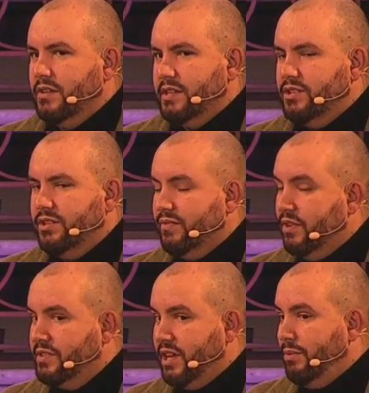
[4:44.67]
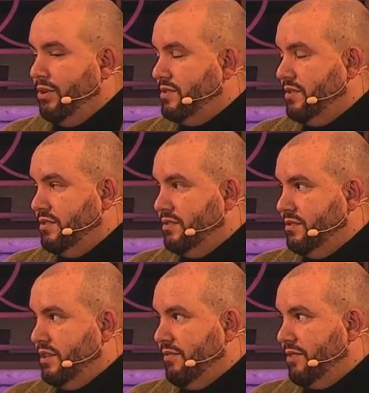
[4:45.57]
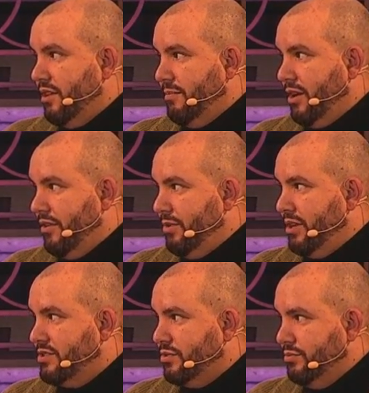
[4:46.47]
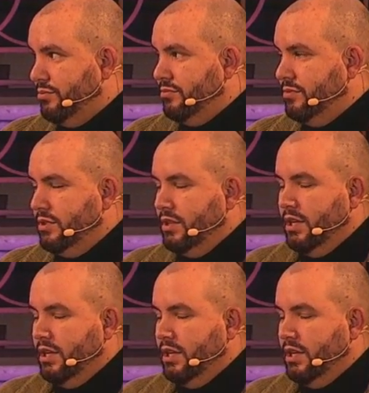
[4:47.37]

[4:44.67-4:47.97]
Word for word: I was actually the first gay person to ever come out in my school. Wow.